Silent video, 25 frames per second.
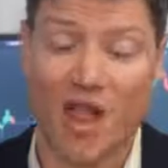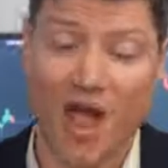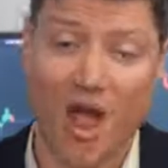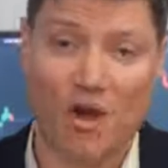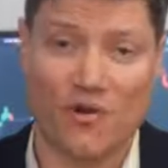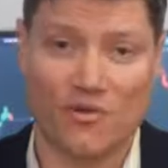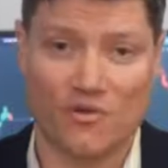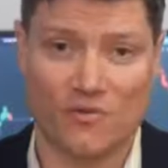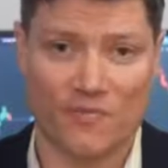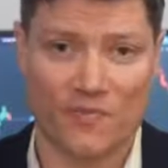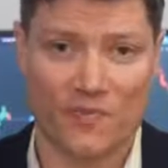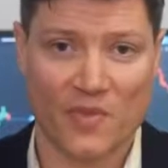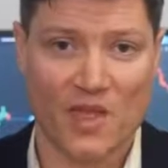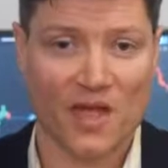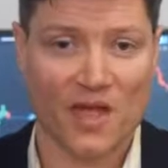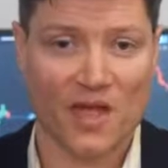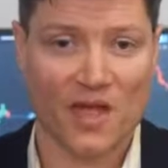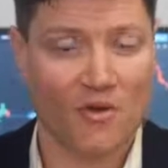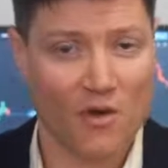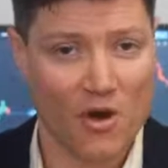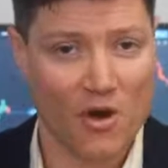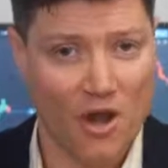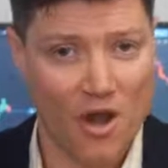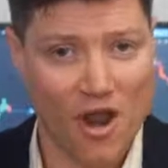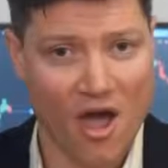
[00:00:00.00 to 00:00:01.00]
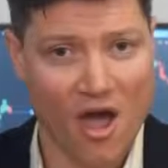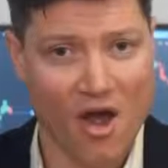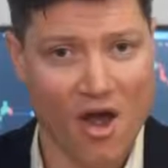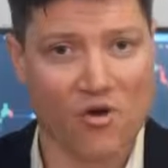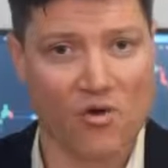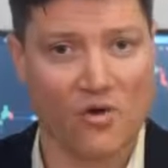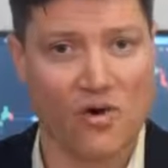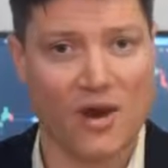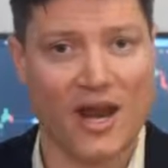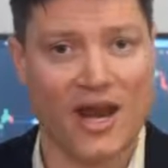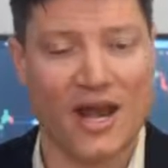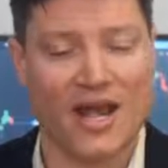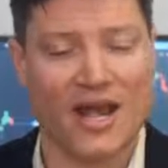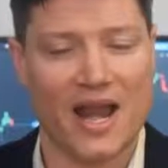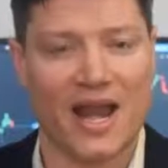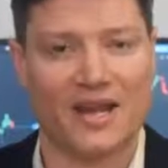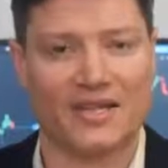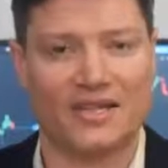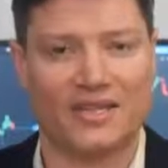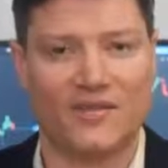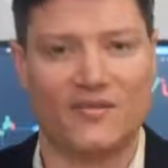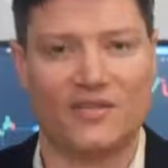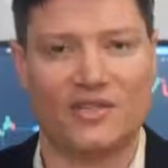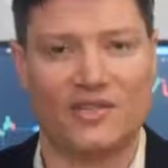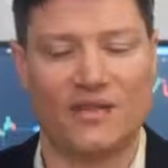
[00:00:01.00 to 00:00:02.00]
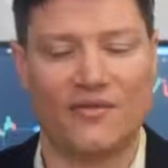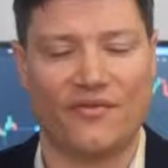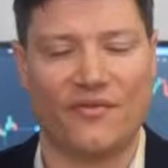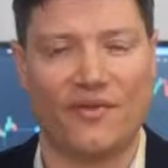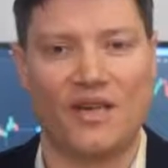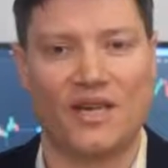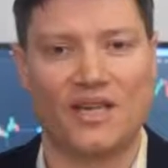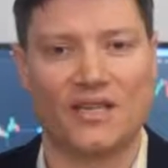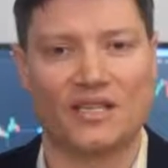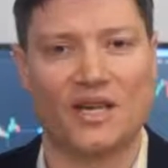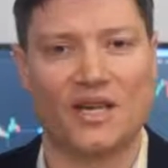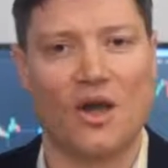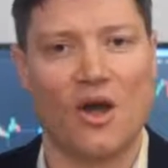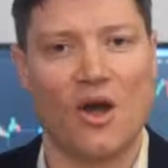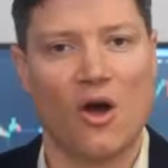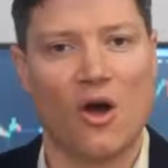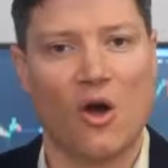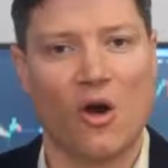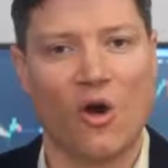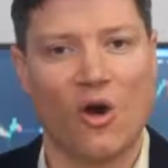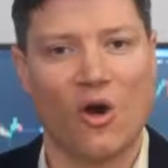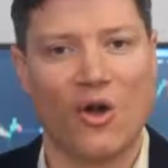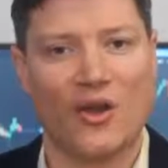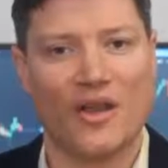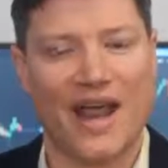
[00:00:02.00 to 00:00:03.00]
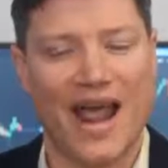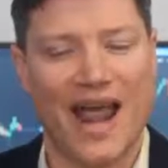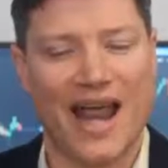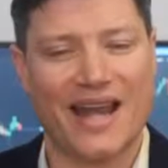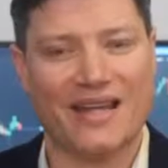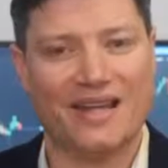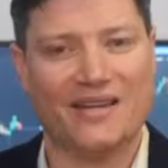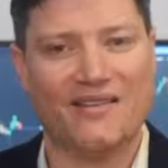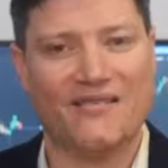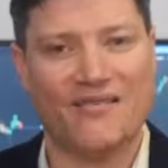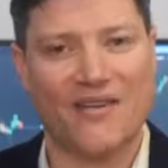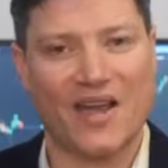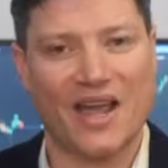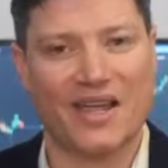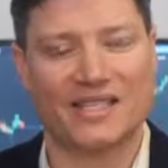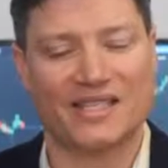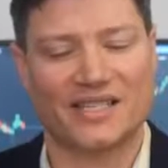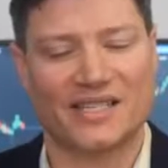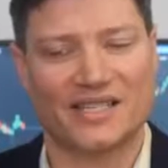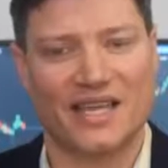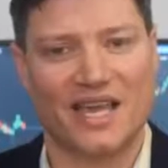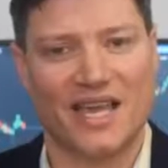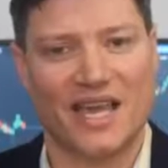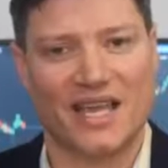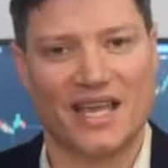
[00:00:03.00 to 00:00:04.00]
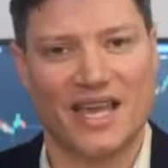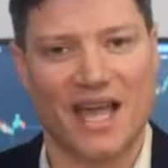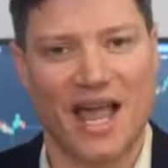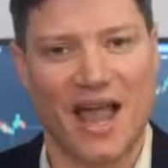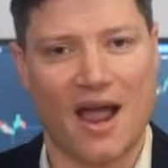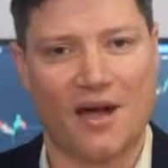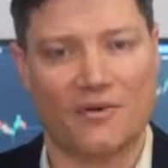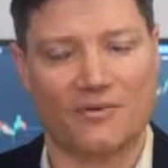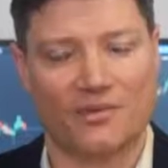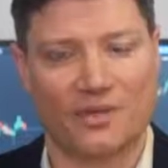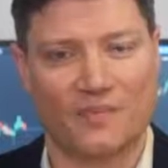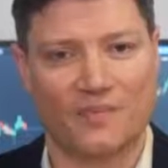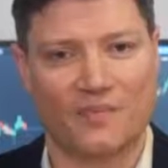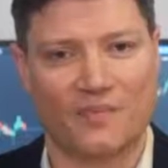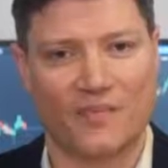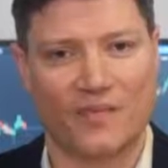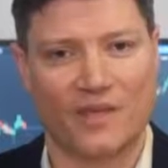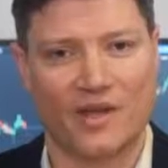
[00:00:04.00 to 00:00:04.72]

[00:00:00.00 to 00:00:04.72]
no. There are no inactivity fees on an invest account.